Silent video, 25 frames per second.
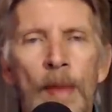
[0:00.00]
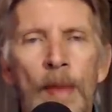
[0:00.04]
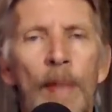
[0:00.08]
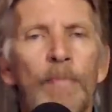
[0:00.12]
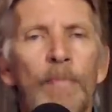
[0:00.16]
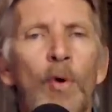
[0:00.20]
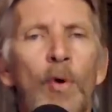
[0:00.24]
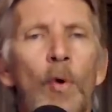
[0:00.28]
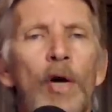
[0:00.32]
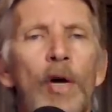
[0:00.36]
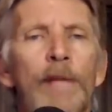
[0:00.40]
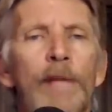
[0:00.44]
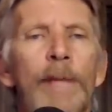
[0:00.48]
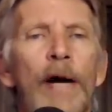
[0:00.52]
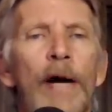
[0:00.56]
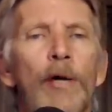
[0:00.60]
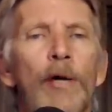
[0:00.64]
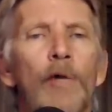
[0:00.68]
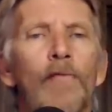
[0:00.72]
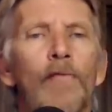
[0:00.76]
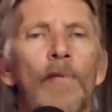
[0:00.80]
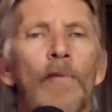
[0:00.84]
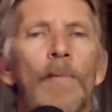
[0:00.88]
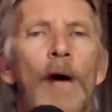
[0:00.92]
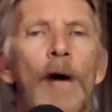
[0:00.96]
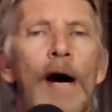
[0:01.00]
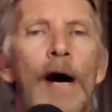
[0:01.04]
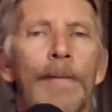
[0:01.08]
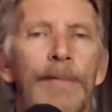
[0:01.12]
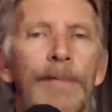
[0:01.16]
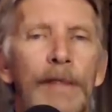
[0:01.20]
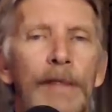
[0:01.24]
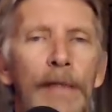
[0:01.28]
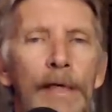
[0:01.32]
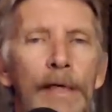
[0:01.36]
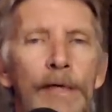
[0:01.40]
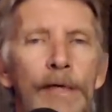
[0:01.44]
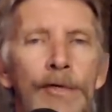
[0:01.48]
But what about
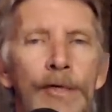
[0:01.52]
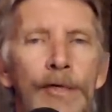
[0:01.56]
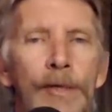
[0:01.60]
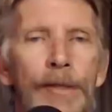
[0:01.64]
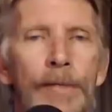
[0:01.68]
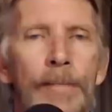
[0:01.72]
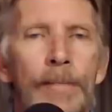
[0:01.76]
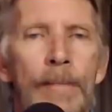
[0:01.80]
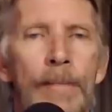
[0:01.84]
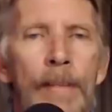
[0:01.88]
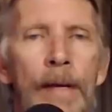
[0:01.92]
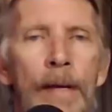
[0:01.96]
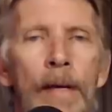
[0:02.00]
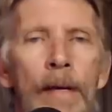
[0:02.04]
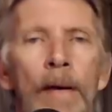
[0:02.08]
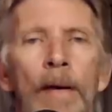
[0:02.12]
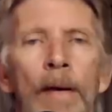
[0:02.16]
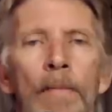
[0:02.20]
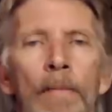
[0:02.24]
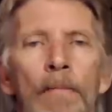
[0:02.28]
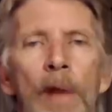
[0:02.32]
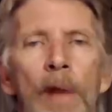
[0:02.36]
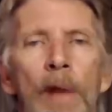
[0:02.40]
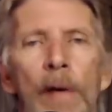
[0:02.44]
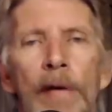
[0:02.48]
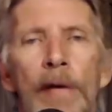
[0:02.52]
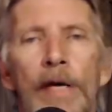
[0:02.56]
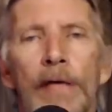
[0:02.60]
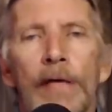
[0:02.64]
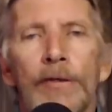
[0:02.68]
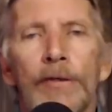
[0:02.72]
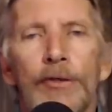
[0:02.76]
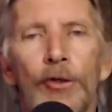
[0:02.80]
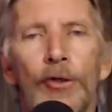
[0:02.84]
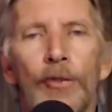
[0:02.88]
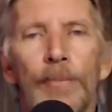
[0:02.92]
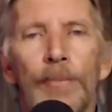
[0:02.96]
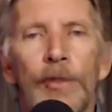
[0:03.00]
overpopulation? Marion
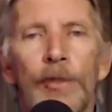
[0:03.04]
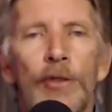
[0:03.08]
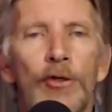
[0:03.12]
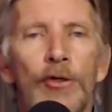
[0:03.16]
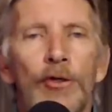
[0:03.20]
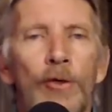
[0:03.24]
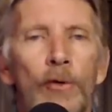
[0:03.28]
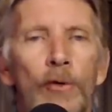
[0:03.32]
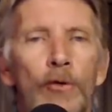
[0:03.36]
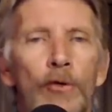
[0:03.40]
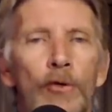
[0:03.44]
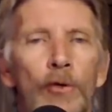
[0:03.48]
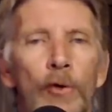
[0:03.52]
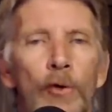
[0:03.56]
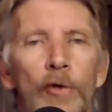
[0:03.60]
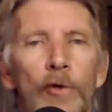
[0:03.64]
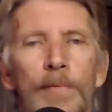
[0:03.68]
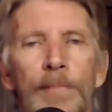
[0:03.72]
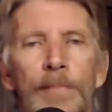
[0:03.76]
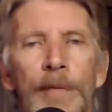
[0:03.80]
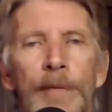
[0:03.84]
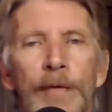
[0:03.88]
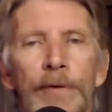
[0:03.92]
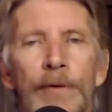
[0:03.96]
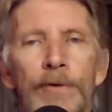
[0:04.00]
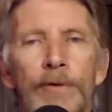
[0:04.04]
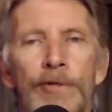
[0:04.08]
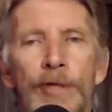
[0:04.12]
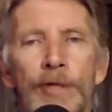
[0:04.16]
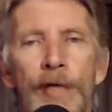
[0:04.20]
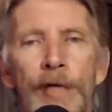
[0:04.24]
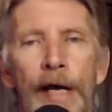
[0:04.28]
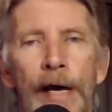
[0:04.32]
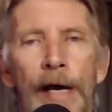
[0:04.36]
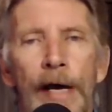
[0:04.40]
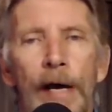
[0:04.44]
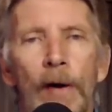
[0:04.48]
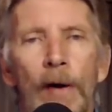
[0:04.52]
Tupi showed Jordan Peterson
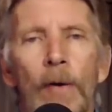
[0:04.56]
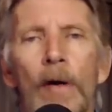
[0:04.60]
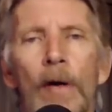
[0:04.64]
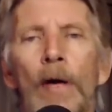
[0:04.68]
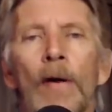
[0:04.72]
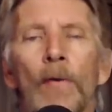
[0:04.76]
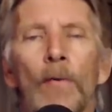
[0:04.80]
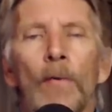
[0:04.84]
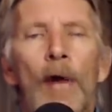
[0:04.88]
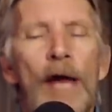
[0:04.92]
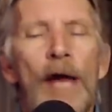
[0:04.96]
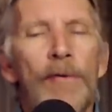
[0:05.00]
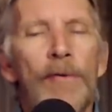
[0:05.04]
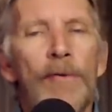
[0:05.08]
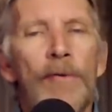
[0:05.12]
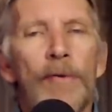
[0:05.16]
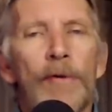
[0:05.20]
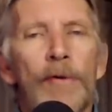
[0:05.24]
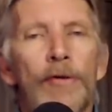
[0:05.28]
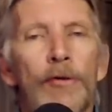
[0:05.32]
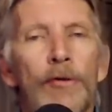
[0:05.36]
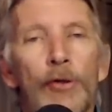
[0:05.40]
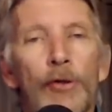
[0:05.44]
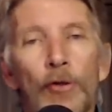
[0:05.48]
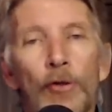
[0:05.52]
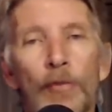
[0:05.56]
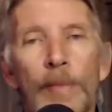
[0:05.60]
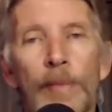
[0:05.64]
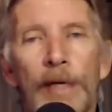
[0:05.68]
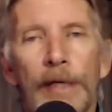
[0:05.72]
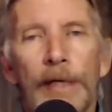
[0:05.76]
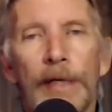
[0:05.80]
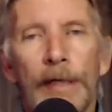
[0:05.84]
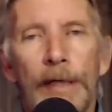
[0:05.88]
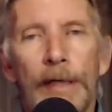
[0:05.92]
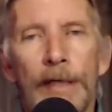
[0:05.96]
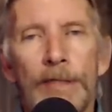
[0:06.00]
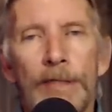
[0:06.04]
how, rather than
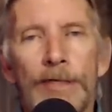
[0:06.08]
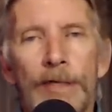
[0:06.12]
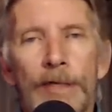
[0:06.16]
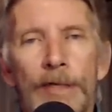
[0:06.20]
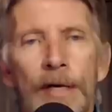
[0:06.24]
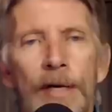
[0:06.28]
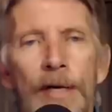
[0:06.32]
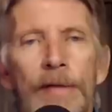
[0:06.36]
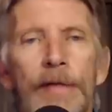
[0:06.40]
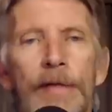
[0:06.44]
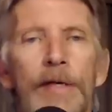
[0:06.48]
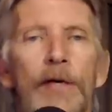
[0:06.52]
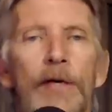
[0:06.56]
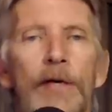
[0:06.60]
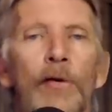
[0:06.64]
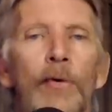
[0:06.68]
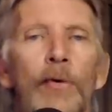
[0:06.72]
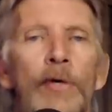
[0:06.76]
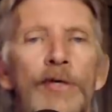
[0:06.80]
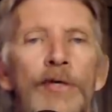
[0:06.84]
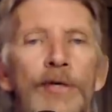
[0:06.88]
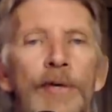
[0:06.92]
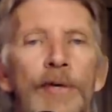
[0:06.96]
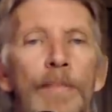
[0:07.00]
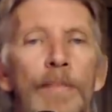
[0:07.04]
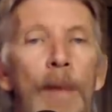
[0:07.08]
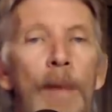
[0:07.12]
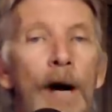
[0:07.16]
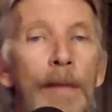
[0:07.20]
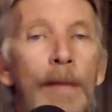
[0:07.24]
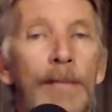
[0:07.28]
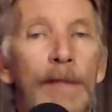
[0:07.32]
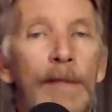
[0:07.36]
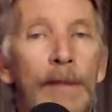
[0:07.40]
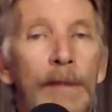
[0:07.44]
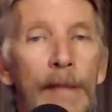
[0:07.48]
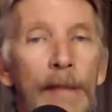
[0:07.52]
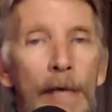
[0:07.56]
dooming us, the increasing
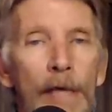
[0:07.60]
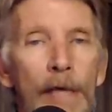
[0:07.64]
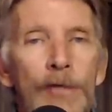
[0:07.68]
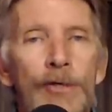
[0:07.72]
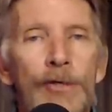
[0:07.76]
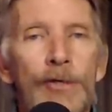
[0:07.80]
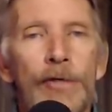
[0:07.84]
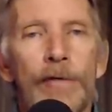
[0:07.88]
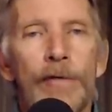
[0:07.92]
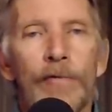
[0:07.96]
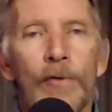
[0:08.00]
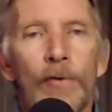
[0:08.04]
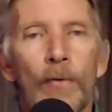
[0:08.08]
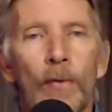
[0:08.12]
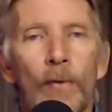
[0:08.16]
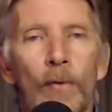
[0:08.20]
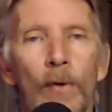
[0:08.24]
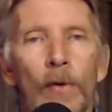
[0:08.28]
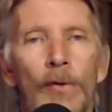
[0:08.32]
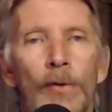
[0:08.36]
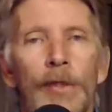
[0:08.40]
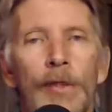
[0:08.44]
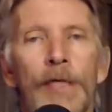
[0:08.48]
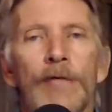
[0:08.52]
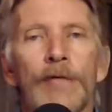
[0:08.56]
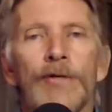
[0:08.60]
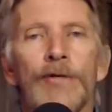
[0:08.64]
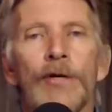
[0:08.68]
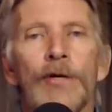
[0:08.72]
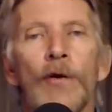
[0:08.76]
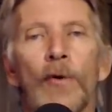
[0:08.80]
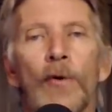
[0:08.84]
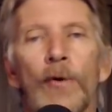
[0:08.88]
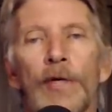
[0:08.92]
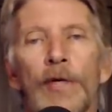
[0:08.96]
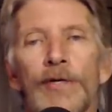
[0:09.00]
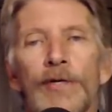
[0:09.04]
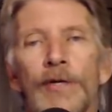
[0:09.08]
population of the world is
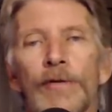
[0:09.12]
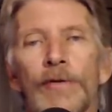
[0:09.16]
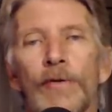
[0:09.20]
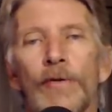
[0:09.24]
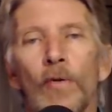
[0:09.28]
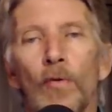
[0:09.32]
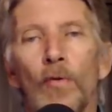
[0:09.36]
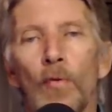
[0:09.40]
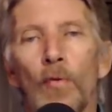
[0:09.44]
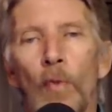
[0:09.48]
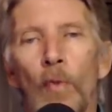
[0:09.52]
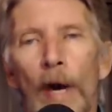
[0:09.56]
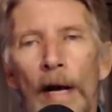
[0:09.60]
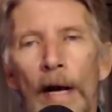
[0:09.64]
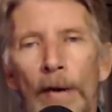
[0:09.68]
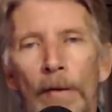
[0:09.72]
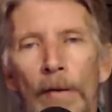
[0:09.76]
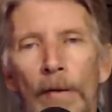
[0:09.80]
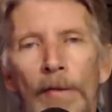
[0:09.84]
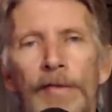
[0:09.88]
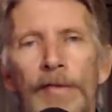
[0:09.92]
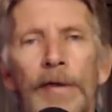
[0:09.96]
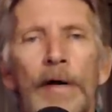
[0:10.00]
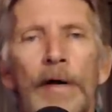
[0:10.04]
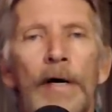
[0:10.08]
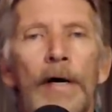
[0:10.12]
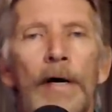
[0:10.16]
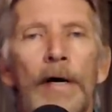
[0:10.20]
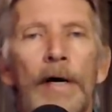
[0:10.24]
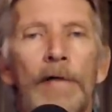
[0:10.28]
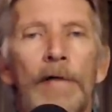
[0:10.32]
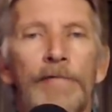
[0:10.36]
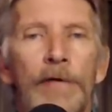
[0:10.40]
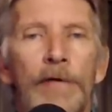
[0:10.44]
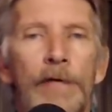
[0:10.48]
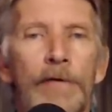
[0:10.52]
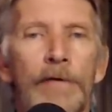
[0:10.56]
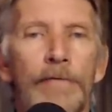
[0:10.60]
increasing the wealth
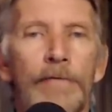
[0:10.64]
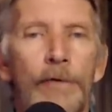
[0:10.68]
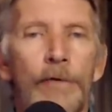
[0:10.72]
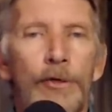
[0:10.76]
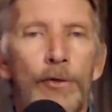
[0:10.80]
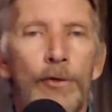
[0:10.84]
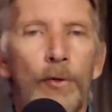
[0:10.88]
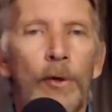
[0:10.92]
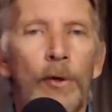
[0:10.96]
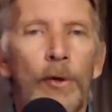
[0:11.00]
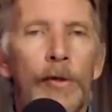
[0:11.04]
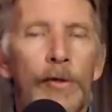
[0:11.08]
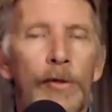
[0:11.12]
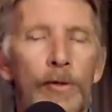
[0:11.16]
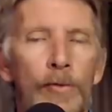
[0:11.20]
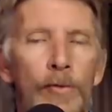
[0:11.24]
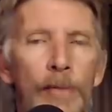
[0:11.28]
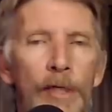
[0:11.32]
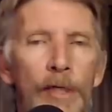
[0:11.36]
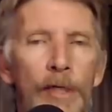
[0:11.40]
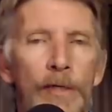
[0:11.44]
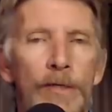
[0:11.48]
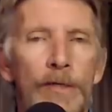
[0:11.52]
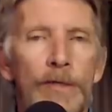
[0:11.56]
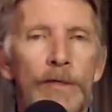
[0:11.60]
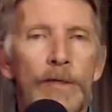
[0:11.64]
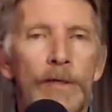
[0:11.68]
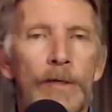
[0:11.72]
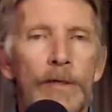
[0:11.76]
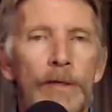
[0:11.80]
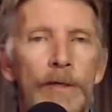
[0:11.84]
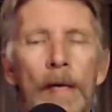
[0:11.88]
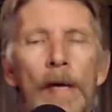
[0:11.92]
of individual humans.